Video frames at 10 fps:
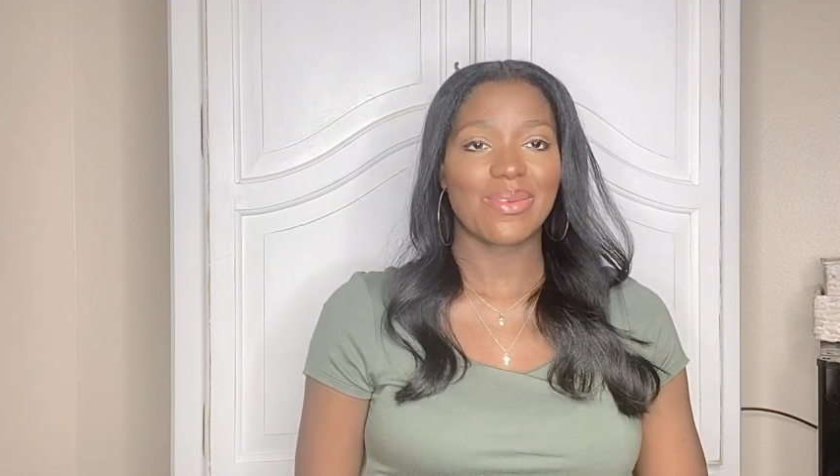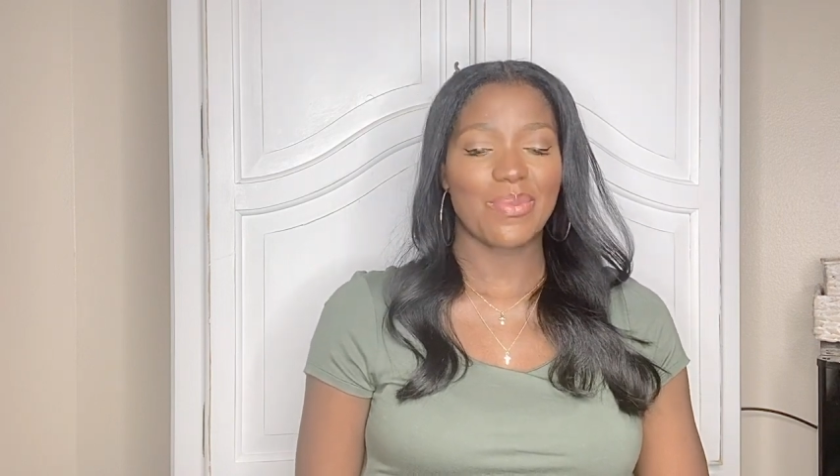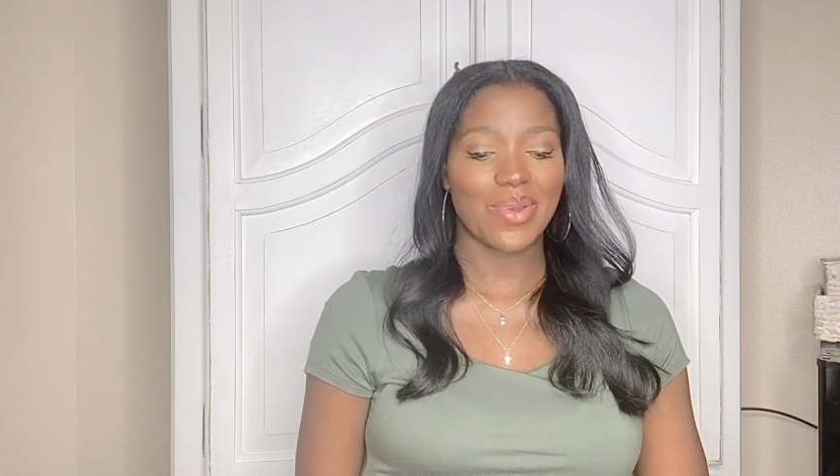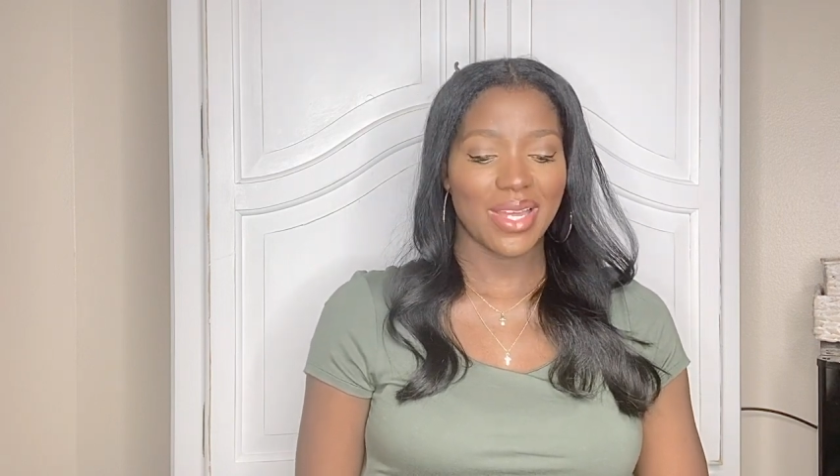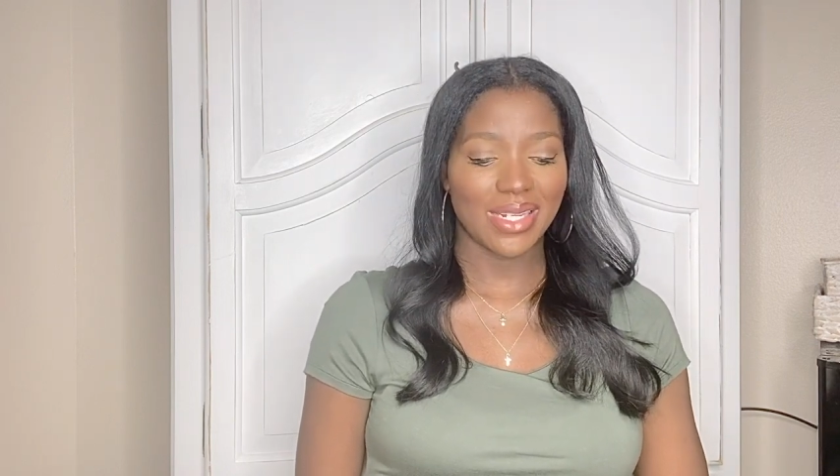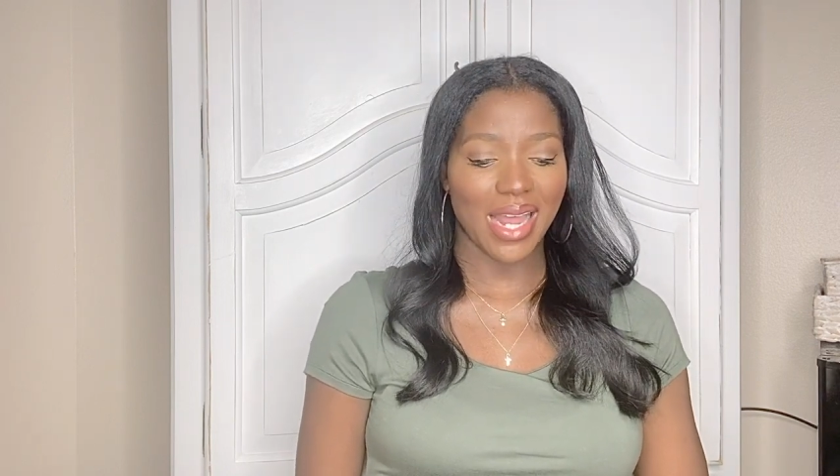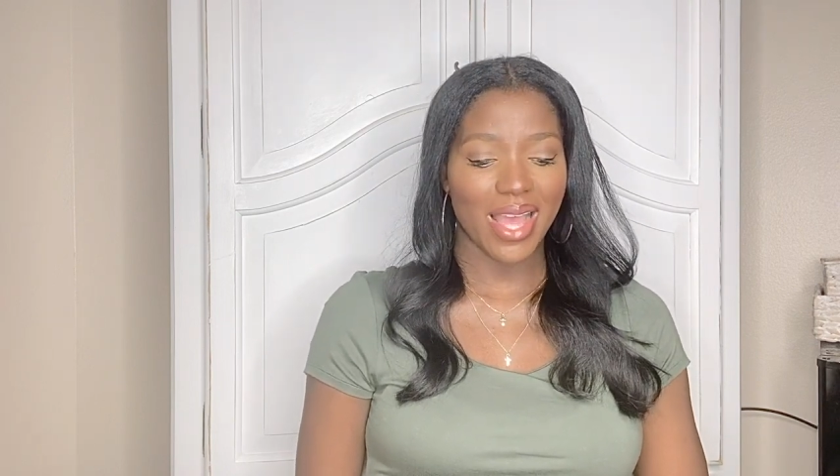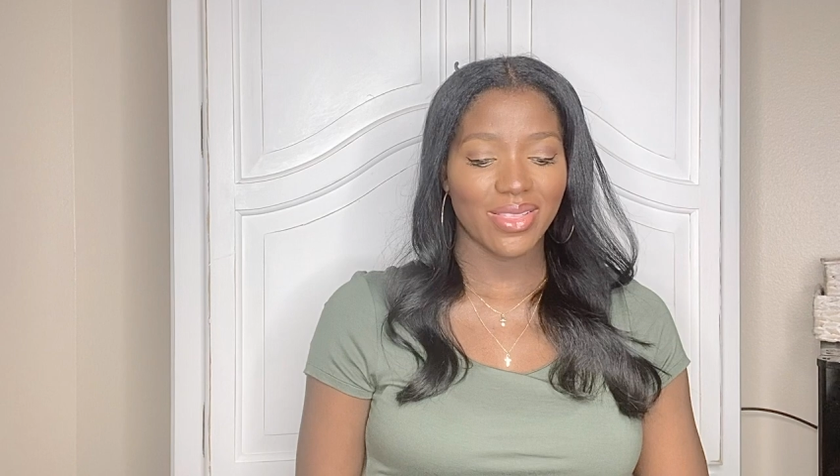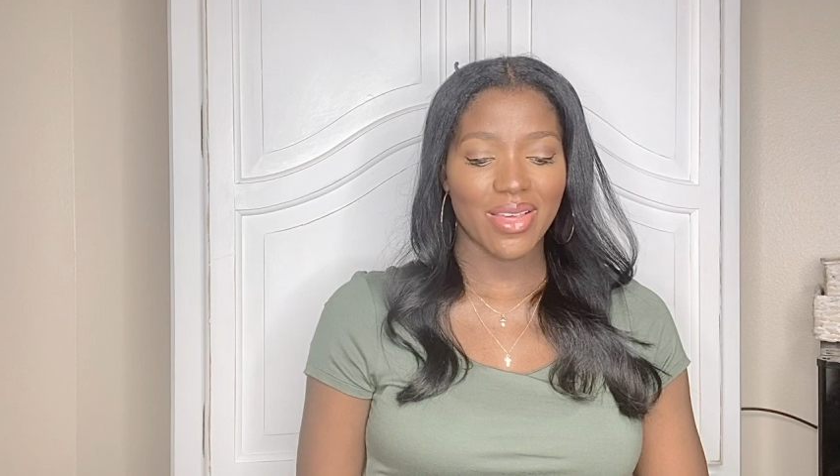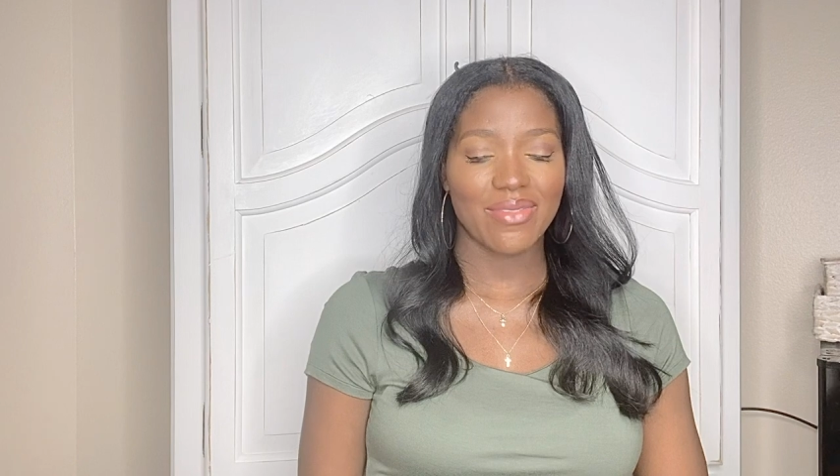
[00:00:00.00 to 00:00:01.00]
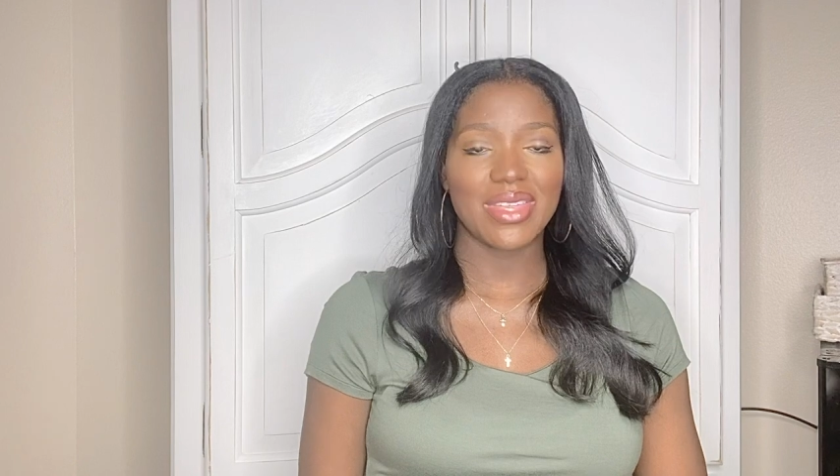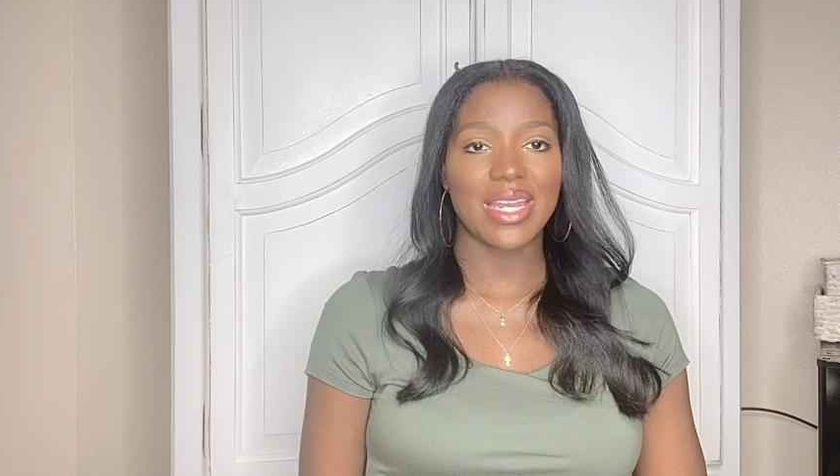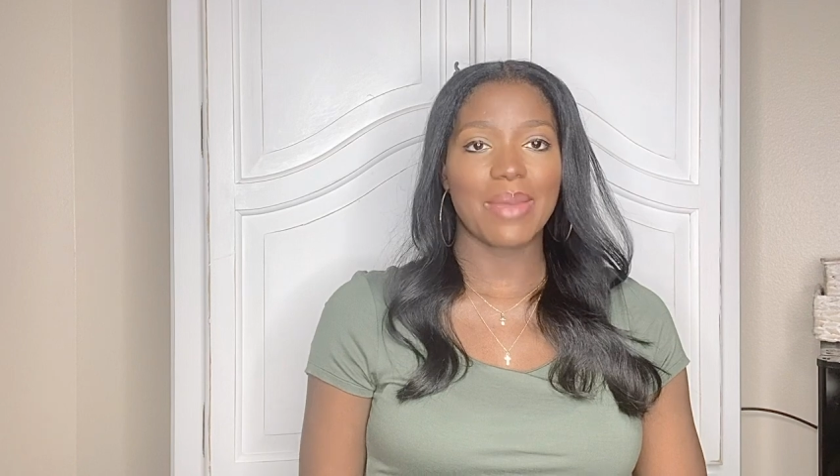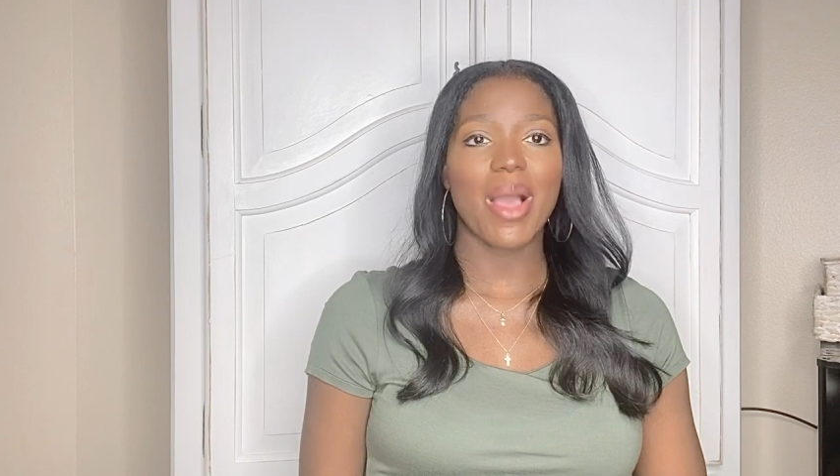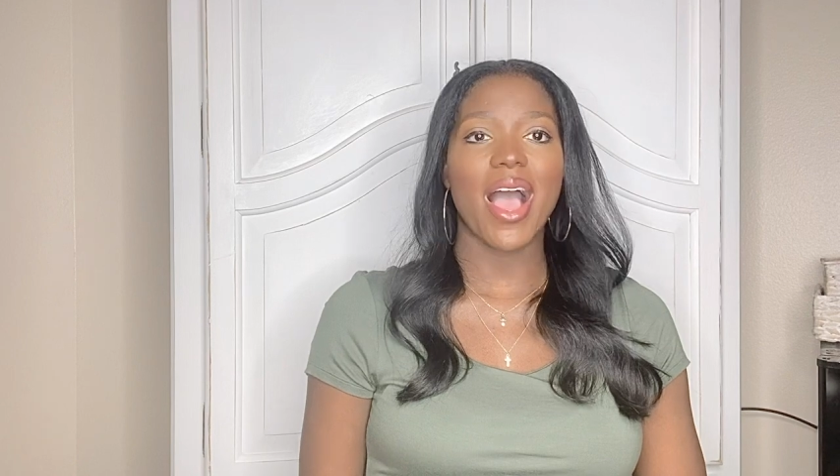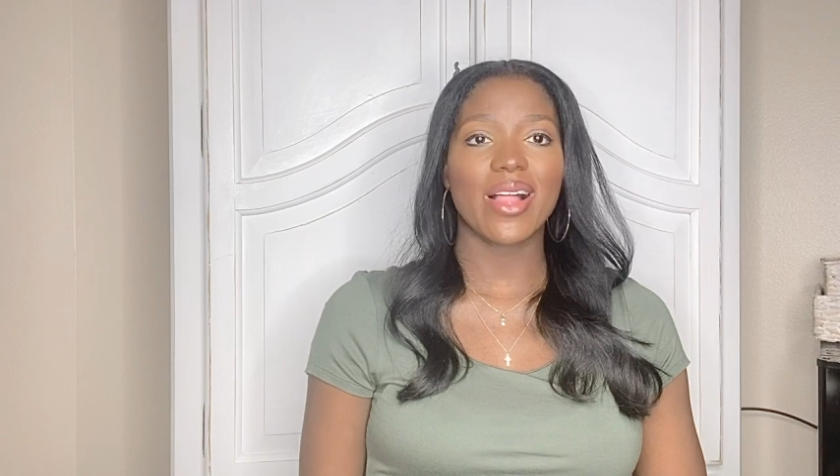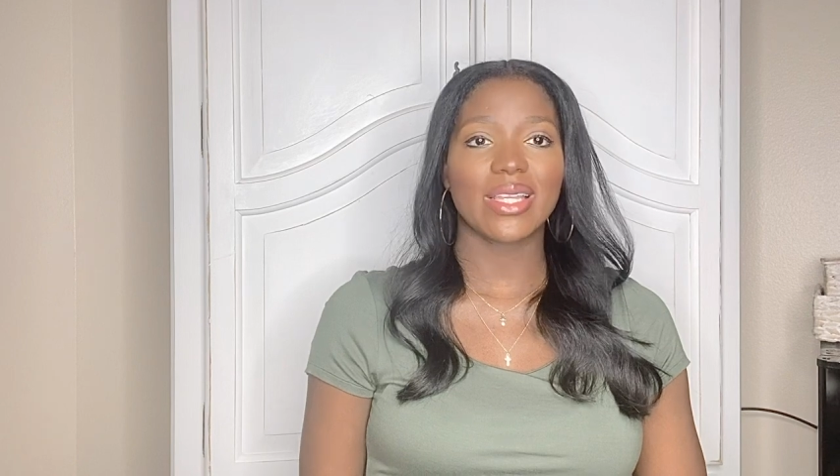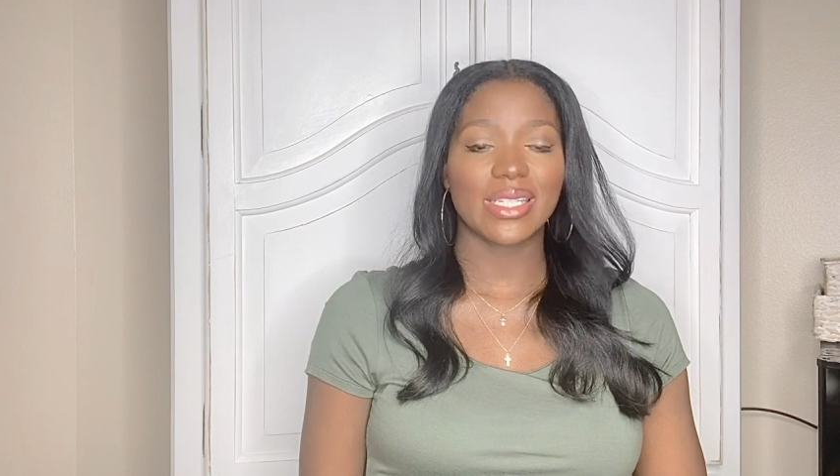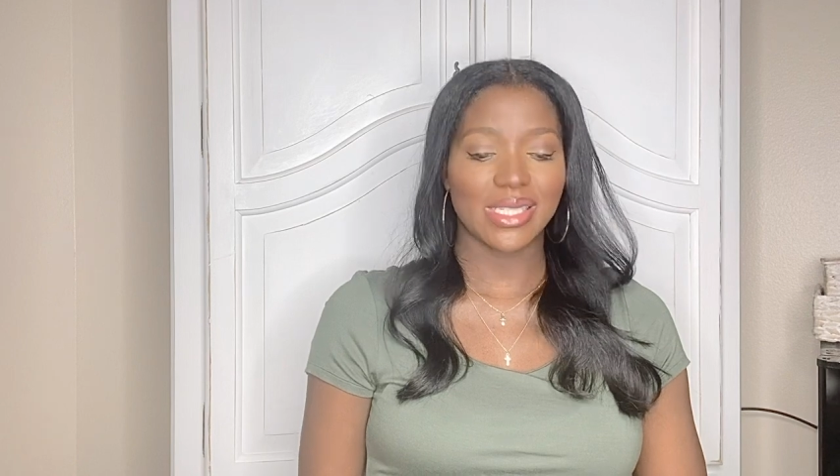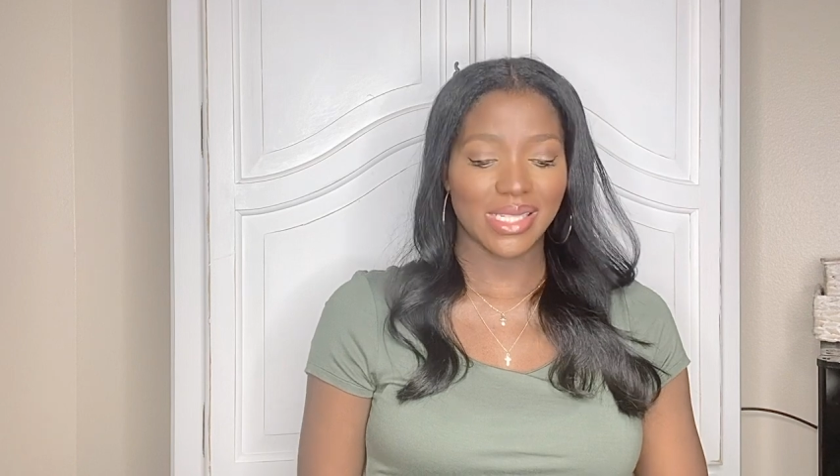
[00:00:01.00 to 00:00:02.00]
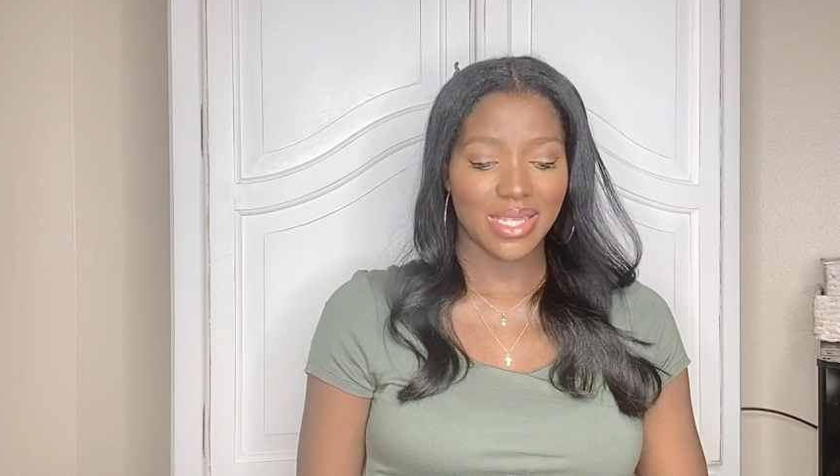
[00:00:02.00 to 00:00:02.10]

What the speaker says: but I love the name Holland.